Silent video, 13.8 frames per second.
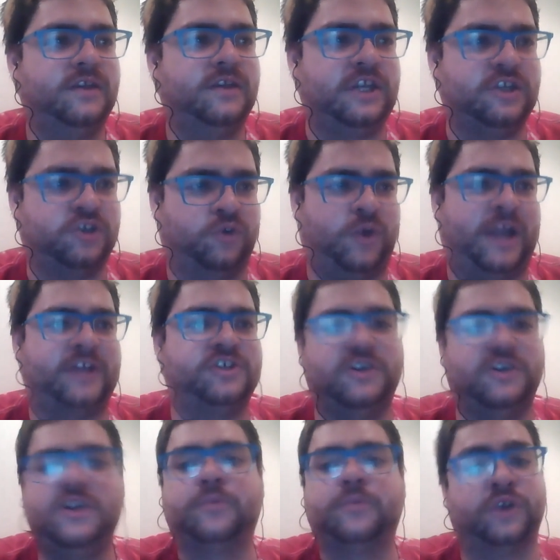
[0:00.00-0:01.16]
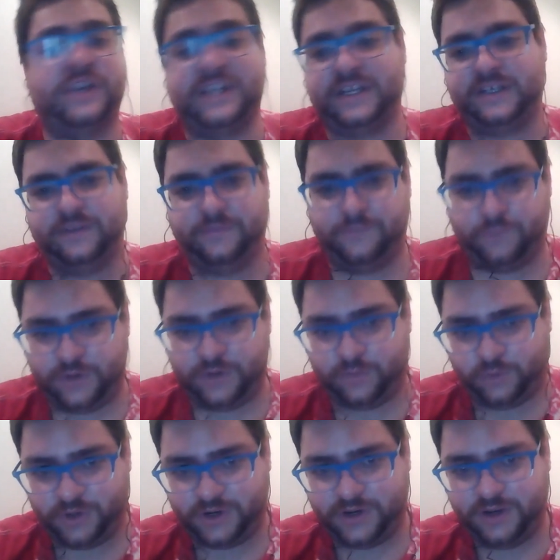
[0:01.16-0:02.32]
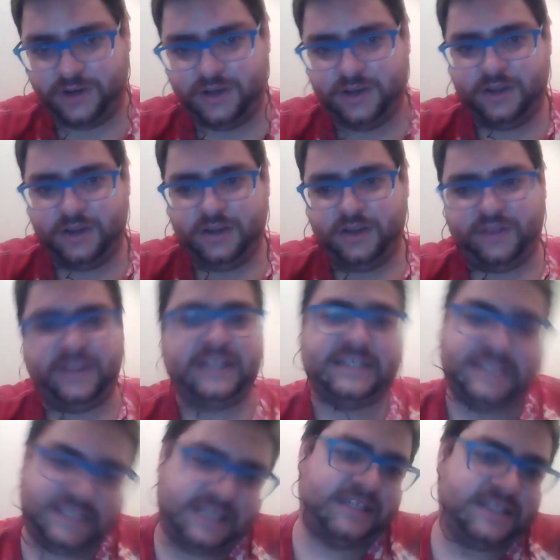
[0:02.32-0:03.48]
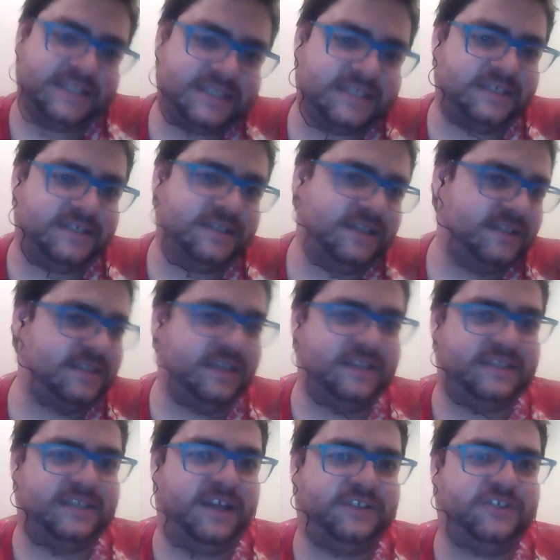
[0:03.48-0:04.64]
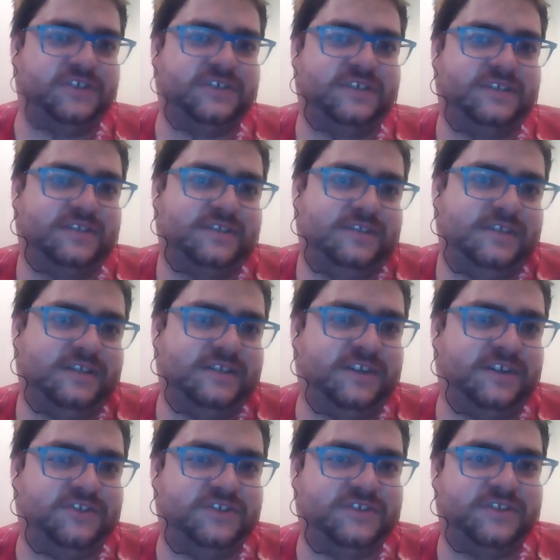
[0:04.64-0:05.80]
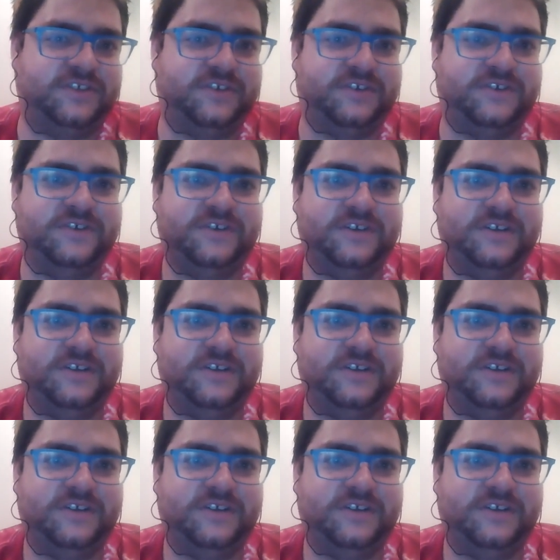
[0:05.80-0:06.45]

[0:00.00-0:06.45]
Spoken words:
interaction and predictive framework, and that's Dennett's thing. It's not just the